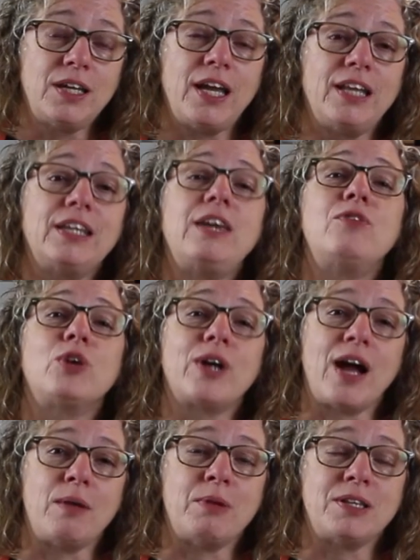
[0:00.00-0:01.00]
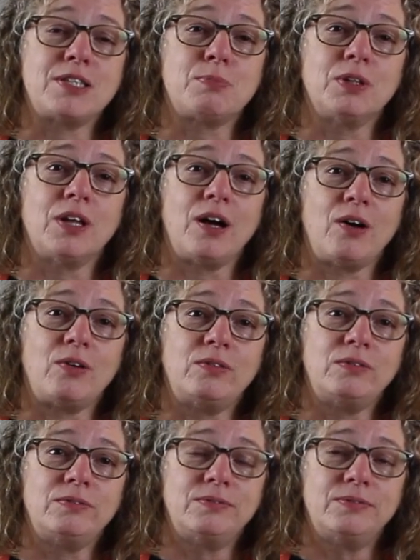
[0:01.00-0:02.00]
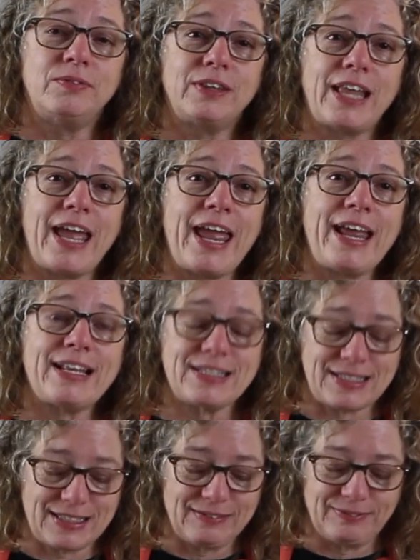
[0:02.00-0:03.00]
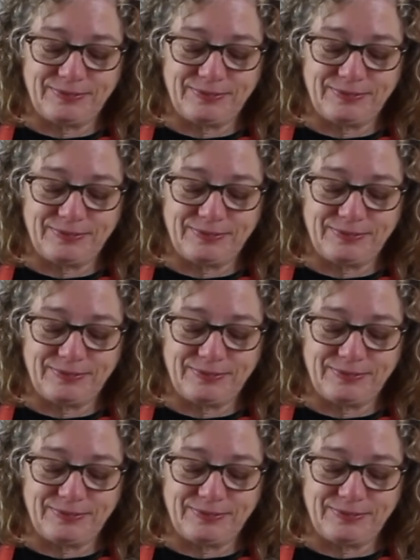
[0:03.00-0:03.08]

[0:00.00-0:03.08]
and leave your comments below. Thanks!